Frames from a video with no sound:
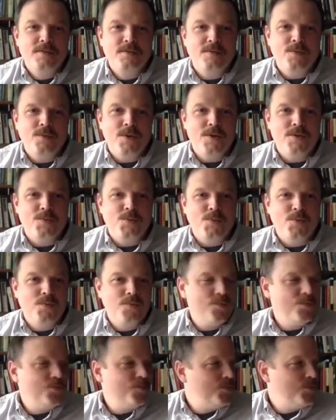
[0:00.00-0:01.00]
we're
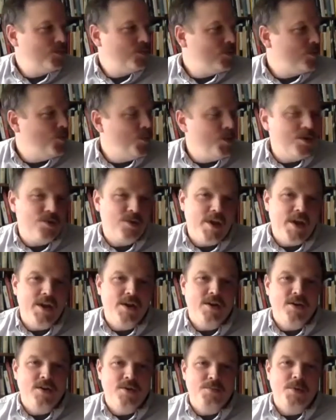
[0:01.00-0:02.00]
we create
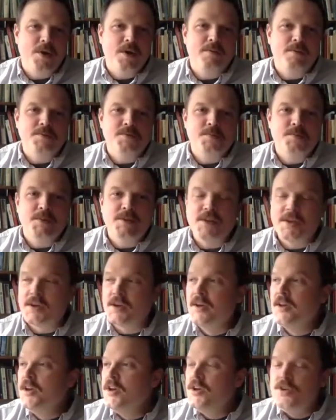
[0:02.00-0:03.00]
our own problems. But like
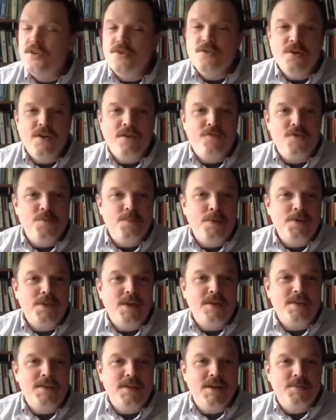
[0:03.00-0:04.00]
you, if you put
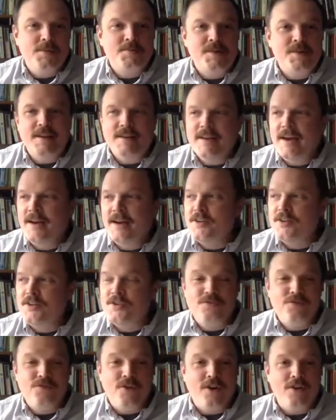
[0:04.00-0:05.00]
that thing upside down, it'll
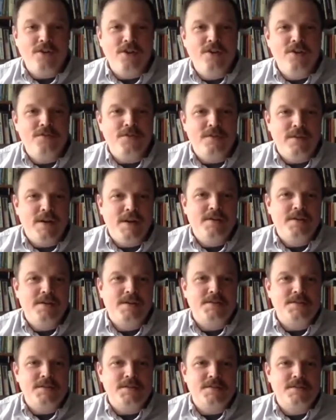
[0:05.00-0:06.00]
fall over, right?
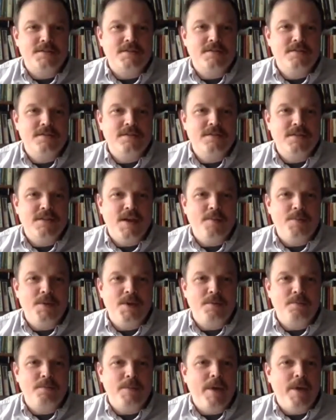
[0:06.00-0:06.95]
Because it's that big